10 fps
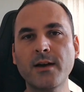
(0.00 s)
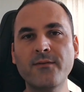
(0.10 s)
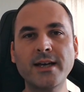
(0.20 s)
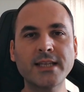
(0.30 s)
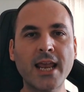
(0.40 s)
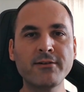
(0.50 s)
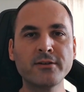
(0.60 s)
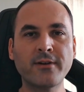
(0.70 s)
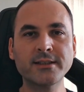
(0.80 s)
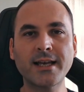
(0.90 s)
when
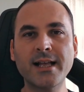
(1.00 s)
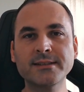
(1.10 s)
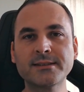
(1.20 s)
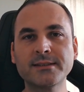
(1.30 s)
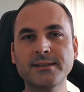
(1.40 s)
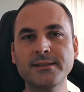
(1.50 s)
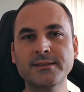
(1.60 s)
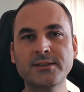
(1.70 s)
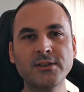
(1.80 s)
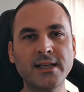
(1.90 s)
everyone else
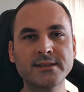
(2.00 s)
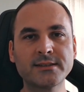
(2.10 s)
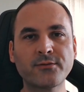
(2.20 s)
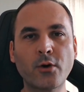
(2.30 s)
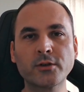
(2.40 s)
is dressed for